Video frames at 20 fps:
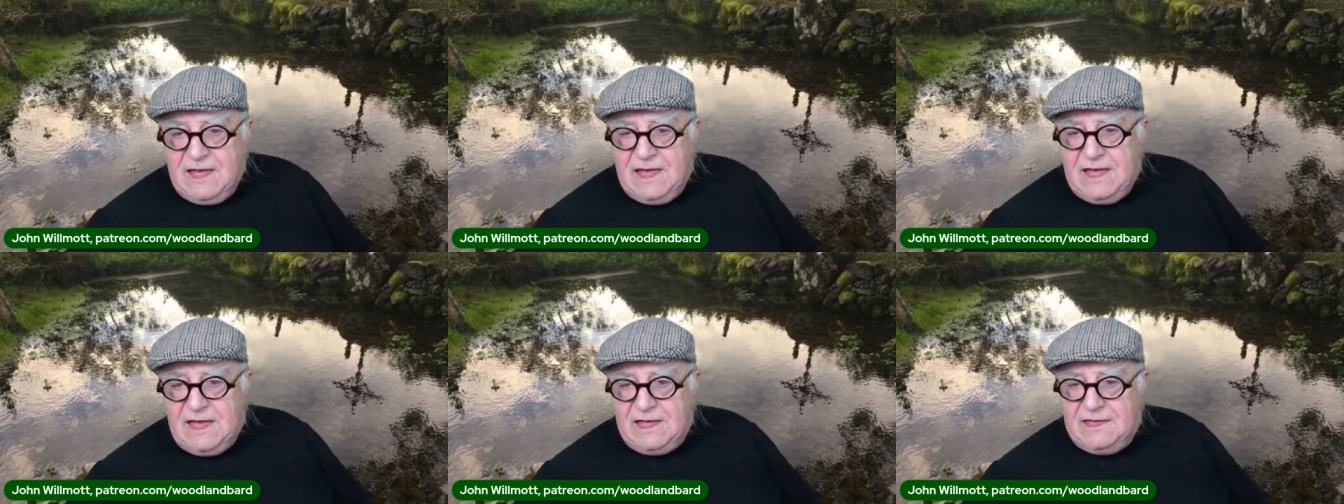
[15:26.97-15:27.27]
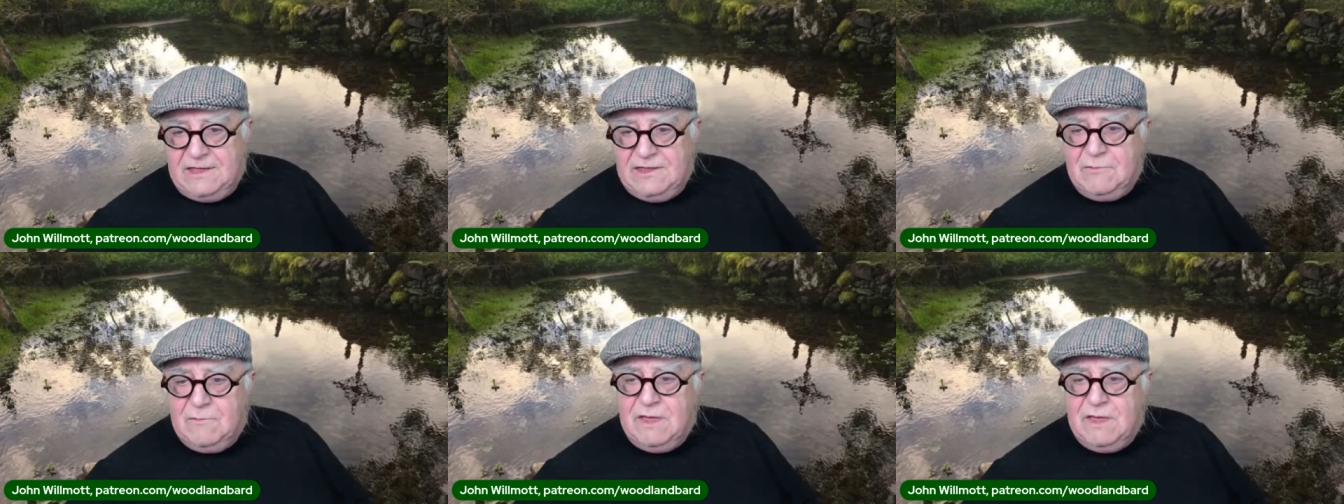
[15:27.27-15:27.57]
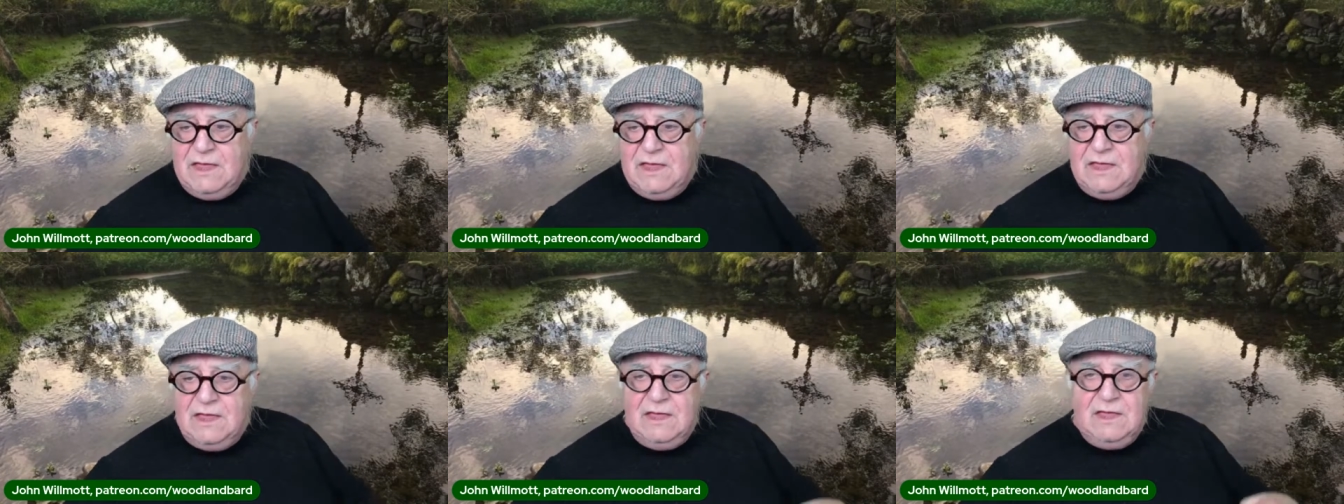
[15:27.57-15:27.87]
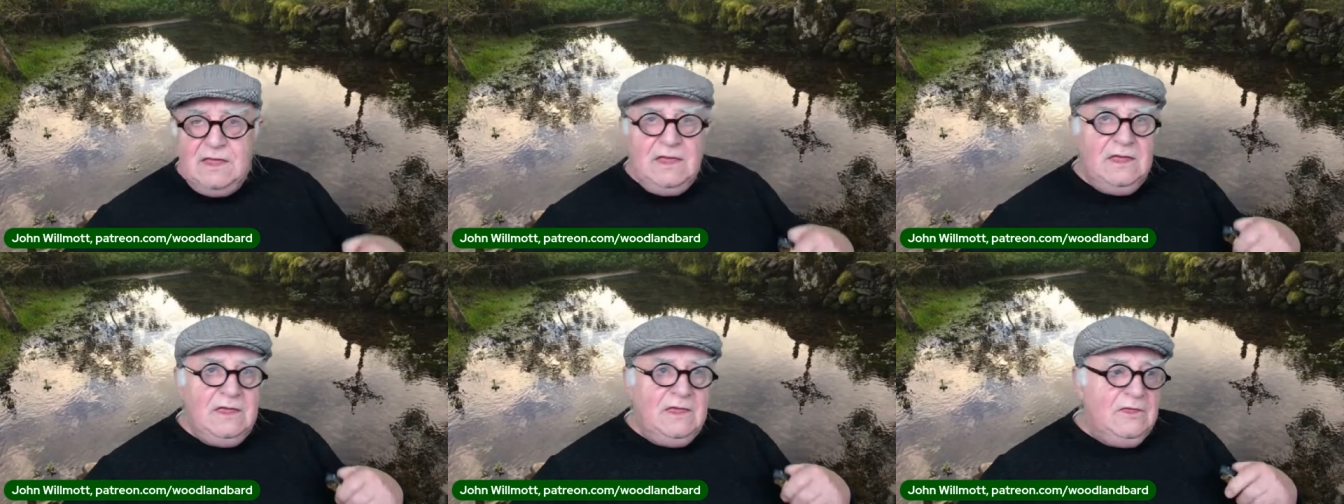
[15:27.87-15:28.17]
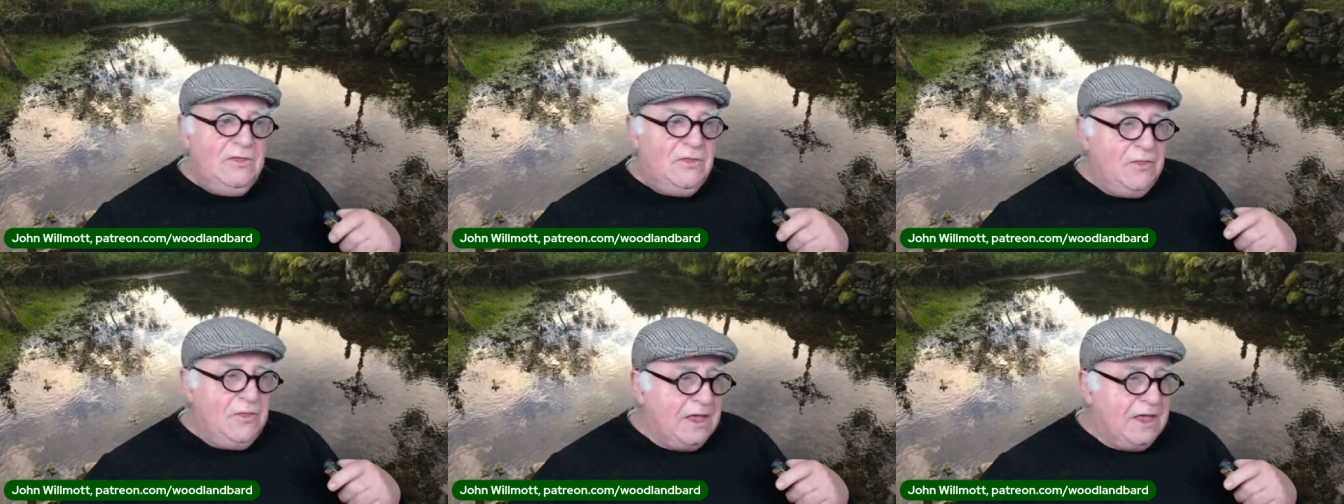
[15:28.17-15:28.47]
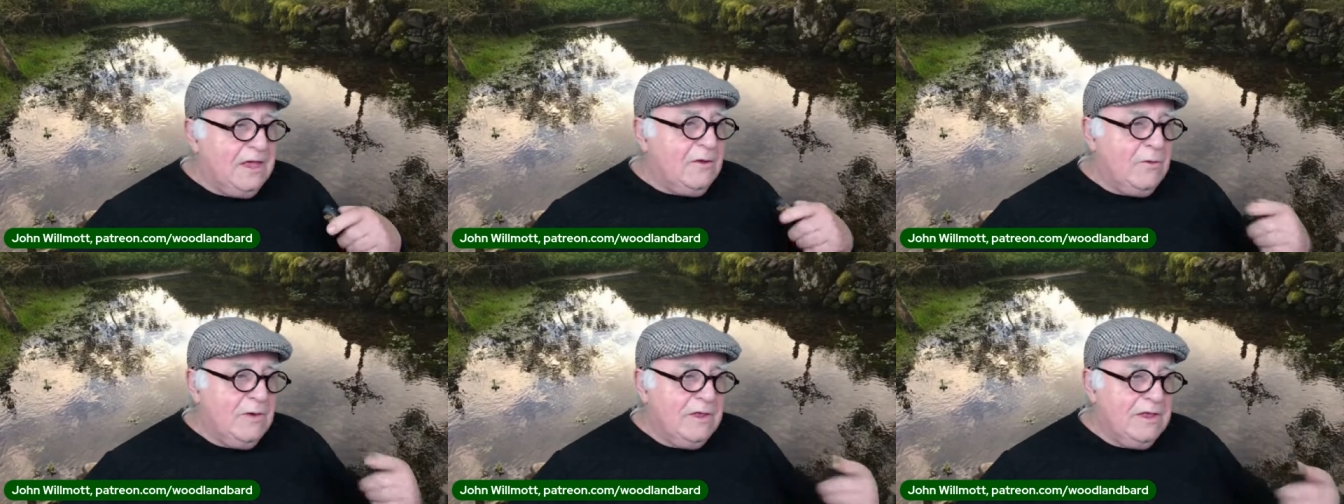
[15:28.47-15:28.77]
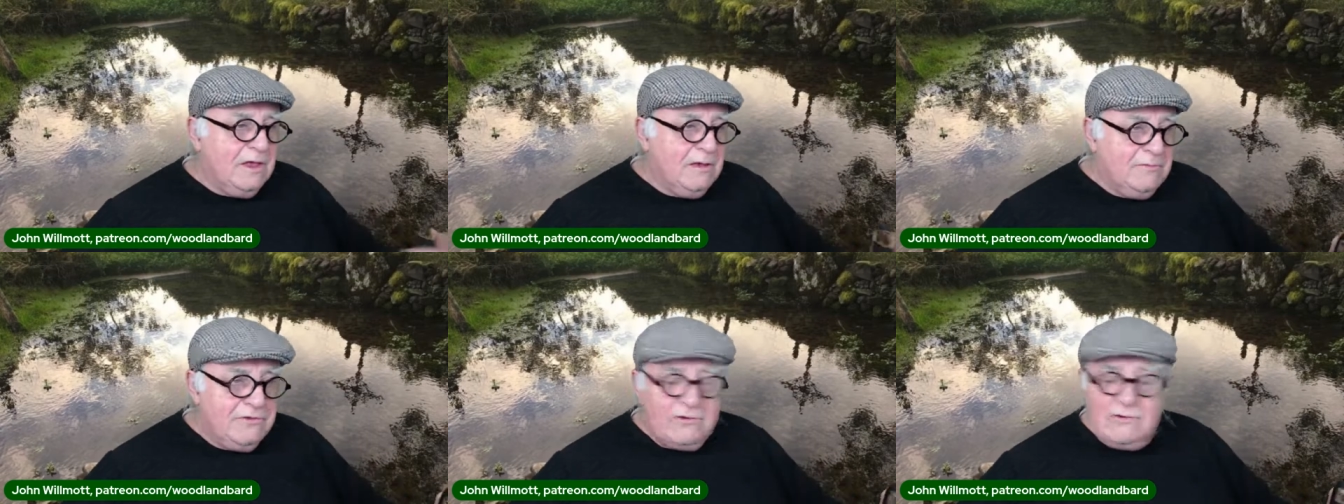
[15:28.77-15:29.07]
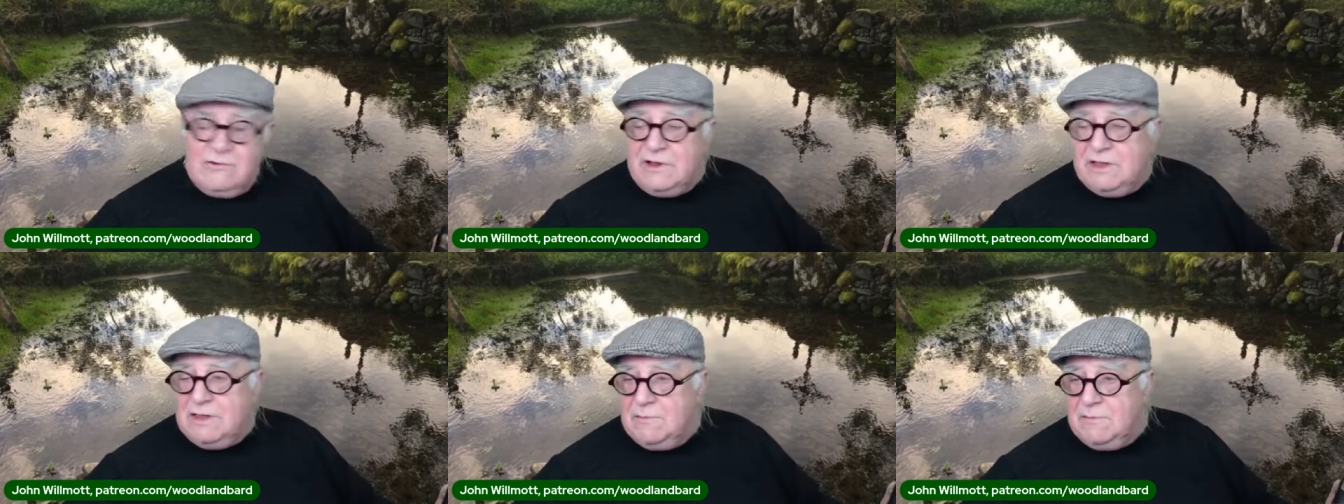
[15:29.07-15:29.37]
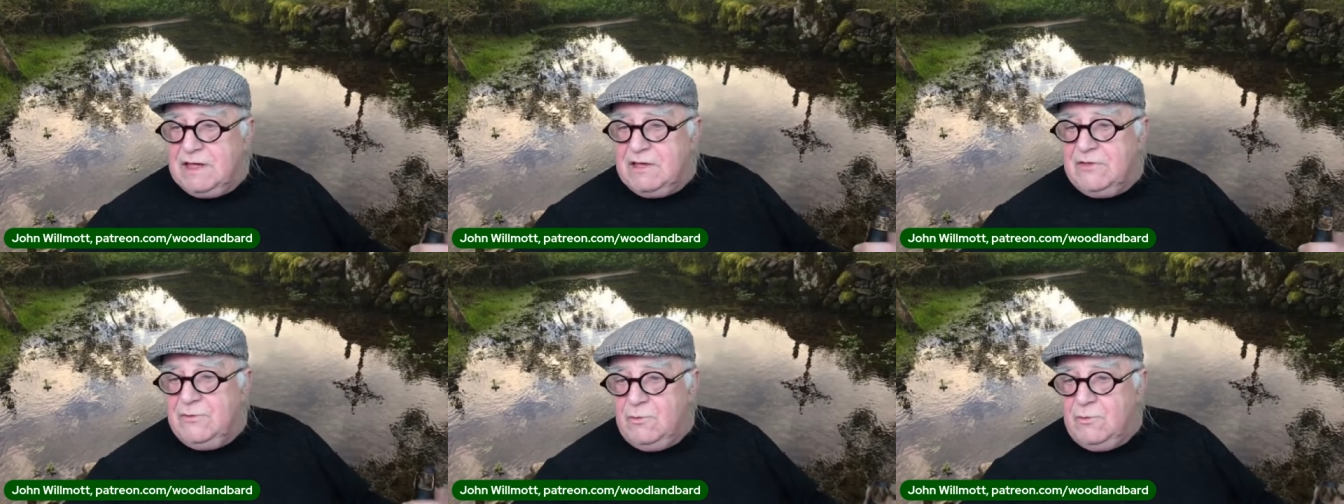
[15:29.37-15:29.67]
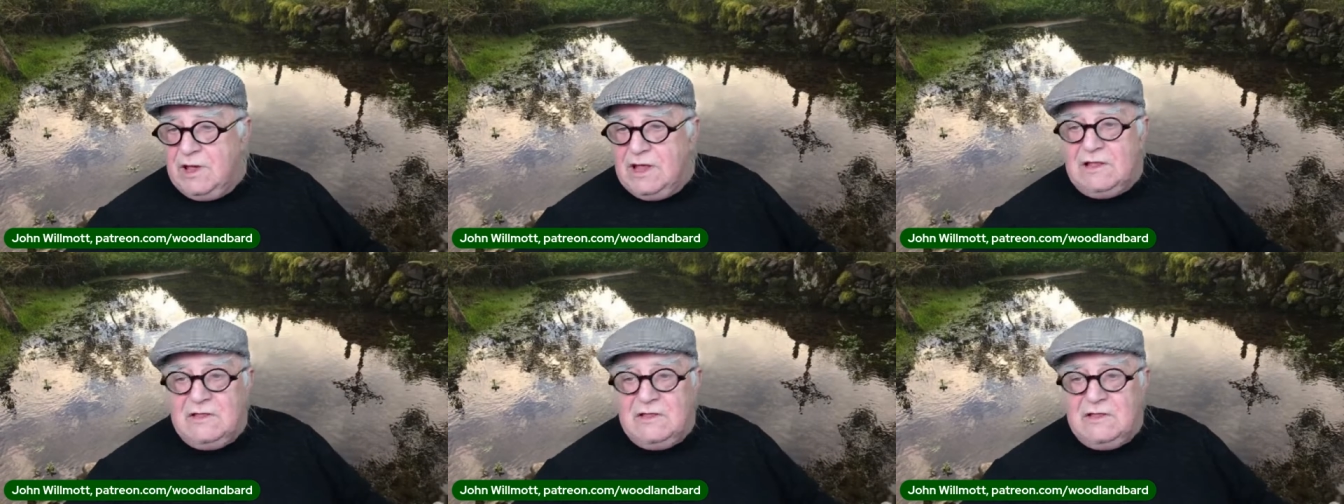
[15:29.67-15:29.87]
Uh, you may think when I'm talking about the